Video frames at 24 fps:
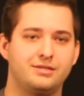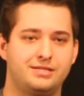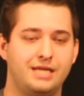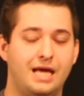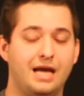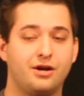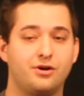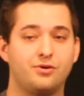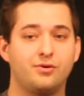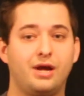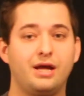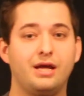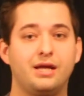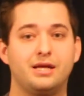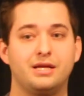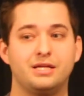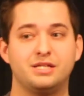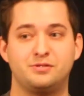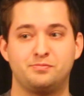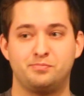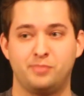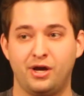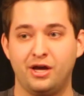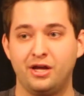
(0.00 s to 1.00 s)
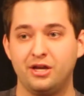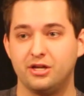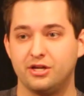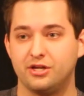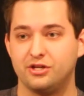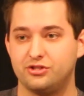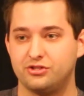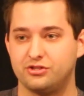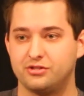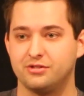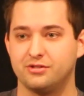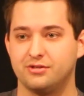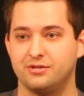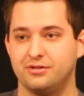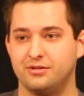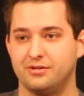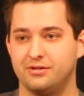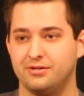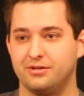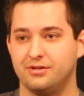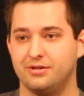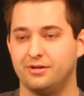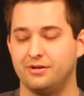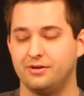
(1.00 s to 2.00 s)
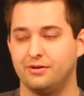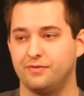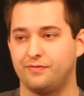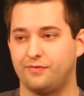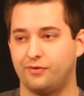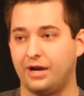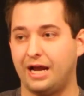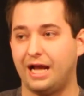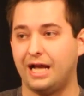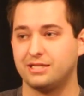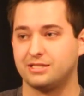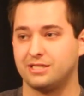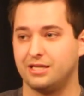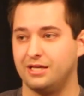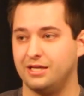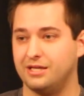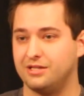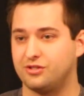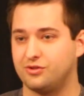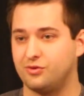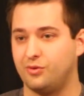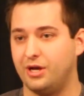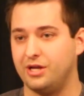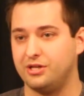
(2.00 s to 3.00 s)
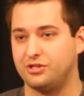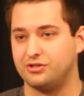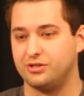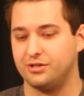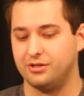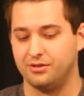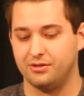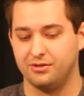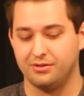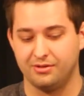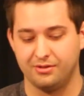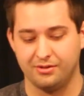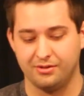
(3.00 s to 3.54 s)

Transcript: Zechariah is punished for asking his question.